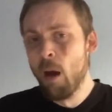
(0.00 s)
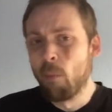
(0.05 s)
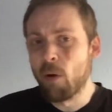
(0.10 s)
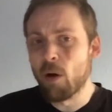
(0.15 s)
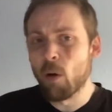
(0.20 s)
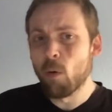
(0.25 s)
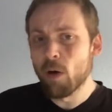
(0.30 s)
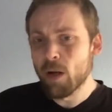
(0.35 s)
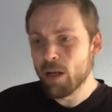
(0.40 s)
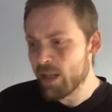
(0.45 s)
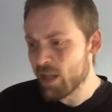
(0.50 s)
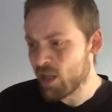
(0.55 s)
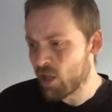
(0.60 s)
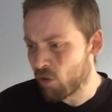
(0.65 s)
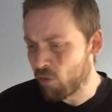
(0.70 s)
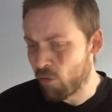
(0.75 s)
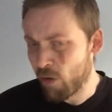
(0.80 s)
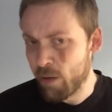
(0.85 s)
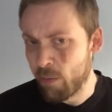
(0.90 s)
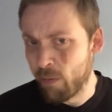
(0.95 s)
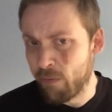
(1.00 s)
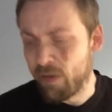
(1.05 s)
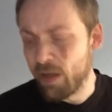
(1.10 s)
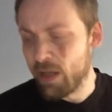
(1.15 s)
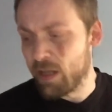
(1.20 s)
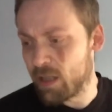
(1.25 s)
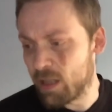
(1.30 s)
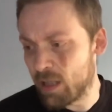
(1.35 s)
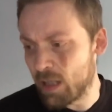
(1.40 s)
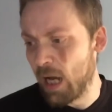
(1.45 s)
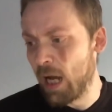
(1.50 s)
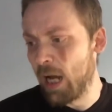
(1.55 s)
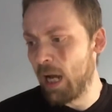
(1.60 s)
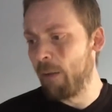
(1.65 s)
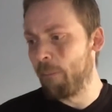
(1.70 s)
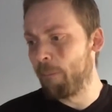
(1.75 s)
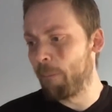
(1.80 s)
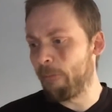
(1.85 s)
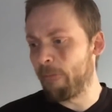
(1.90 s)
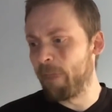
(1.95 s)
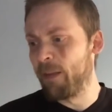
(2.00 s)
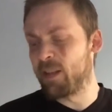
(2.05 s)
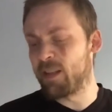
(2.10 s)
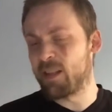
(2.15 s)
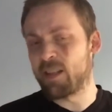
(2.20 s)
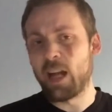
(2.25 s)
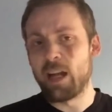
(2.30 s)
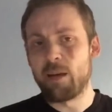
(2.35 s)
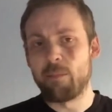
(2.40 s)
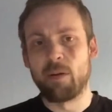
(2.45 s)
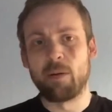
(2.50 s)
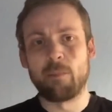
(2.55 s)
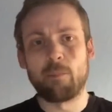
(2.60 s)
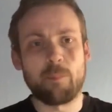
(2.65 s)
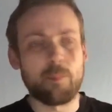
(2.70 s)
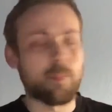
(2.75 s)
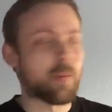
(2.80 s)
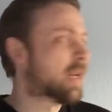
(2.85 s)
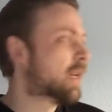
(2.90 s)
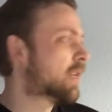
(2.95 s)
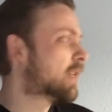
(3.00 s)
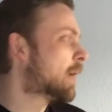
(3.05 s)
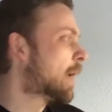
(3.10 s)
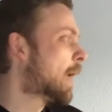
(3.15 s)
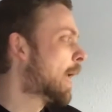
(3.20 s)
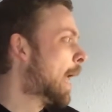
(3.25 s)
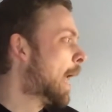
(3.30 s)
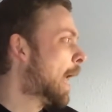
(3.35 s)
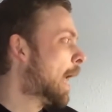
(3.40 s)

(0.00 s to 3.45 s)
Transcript: But I want to disagree with this um, this statement because